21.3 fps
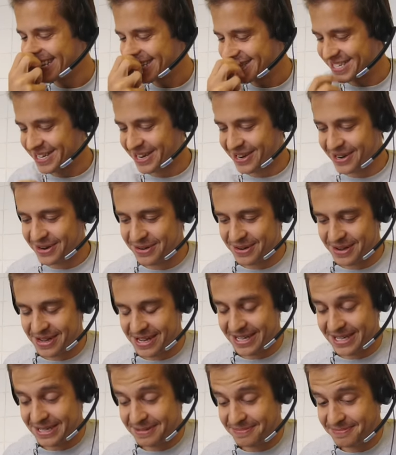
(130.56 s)
so
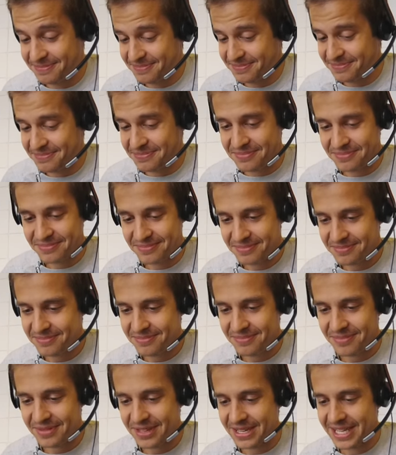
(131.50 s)
um,
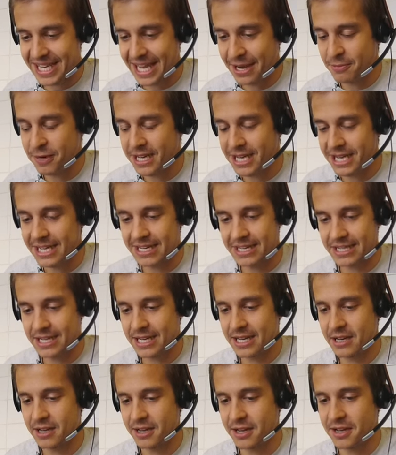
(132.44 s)
yeah, within
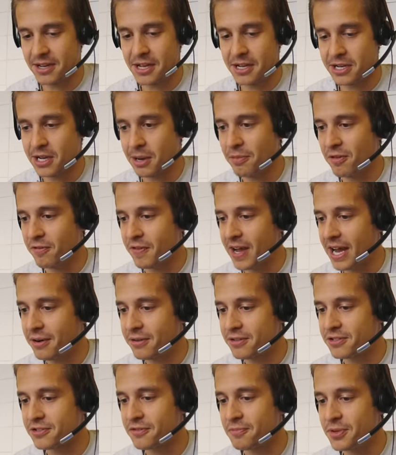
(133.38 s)
a, a, couple of
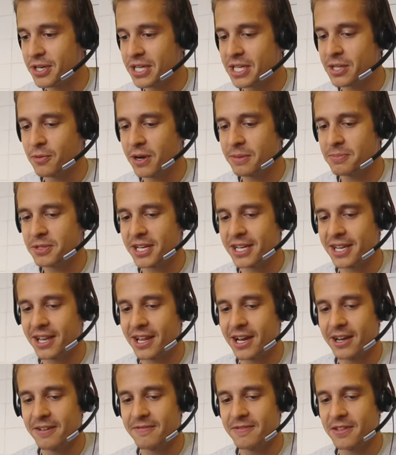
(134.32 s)
hours of putting the website
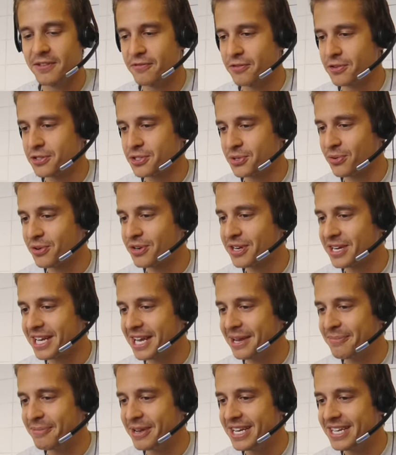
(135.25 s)
live, the first order
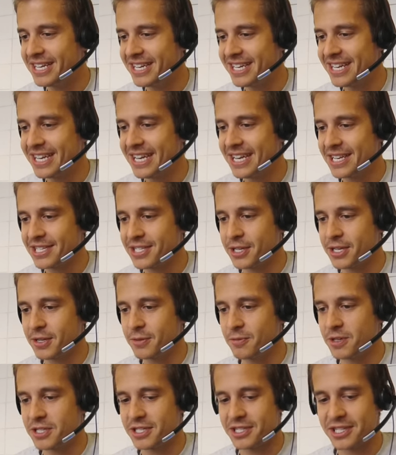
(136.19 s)
came in. So
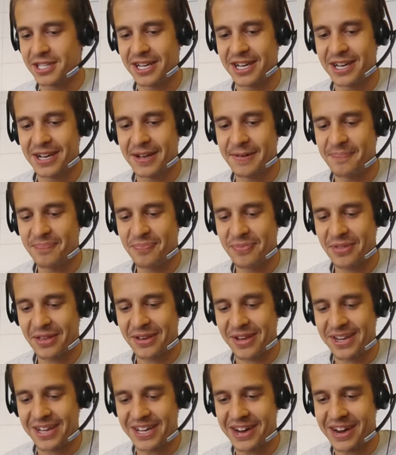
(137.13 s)
that was um,
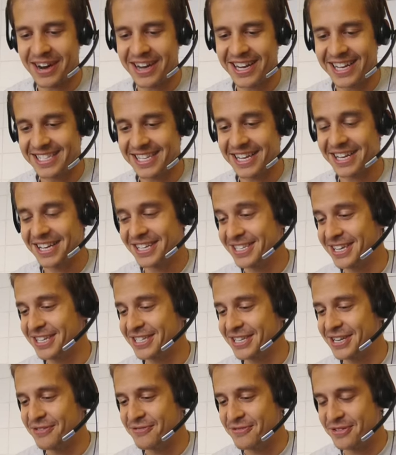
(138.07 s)
a guy, it's, a, it's
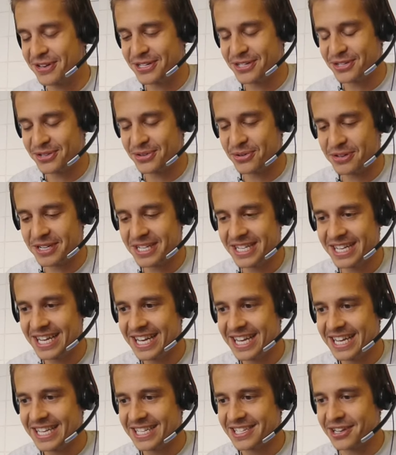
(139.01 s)
actually a funny story.
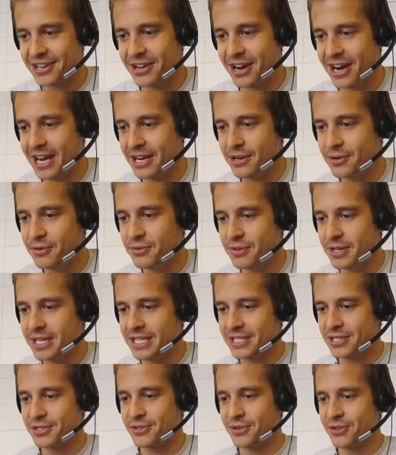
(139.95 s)
It's a guy who
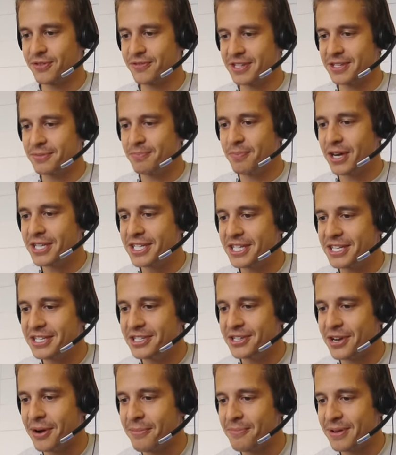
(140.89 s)
is sort of this
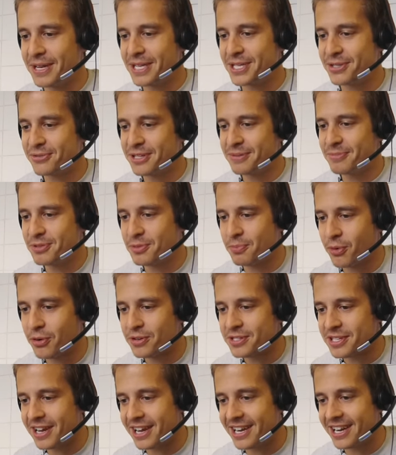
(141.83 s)
bungee jump extreme
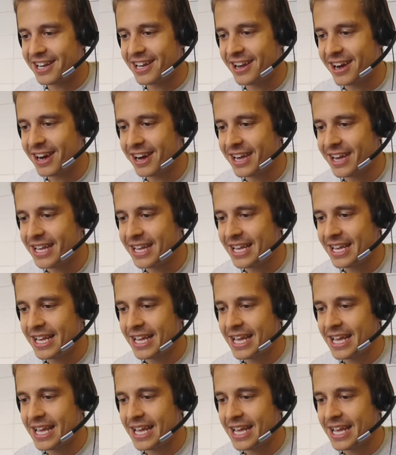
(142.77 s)
sports kind of guy